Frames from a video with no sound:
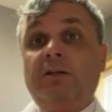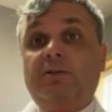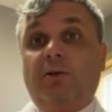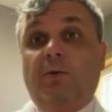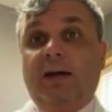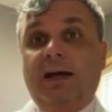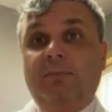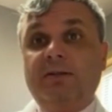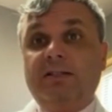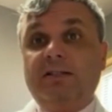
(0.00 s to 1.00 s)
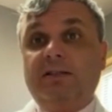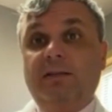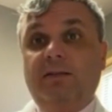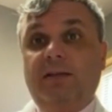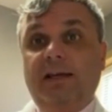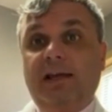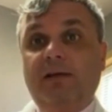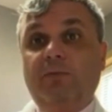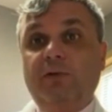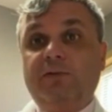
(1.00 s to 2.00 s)
So what happens is they
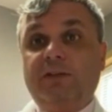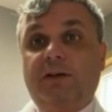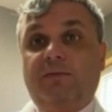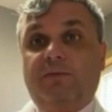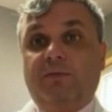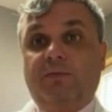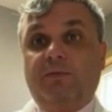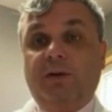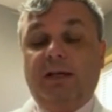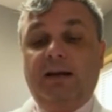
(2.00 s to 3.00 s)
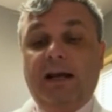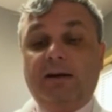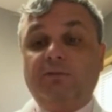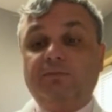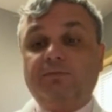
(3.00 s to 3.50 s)
can't move stuff in and out,